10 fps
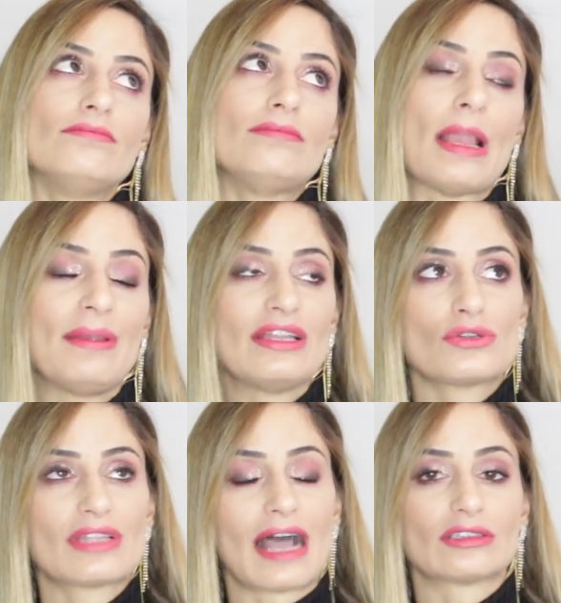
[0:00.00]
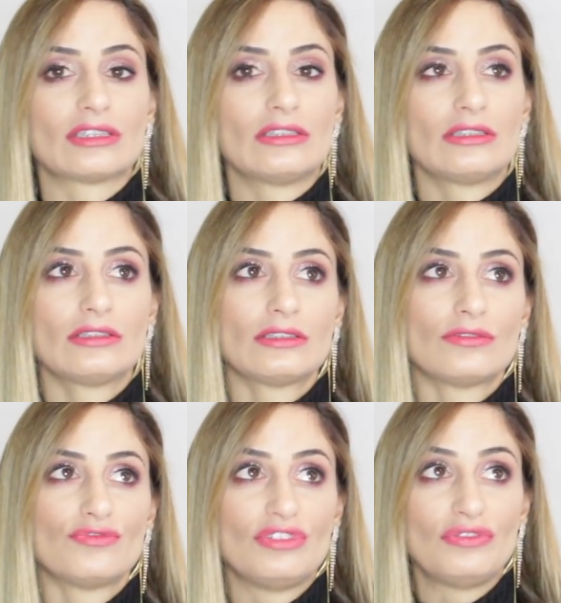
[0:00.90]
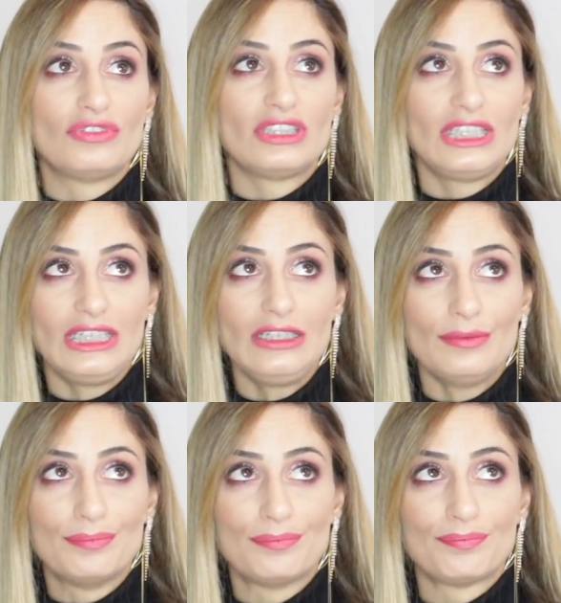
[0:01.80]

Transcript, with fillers: maybe in two thousand fifteen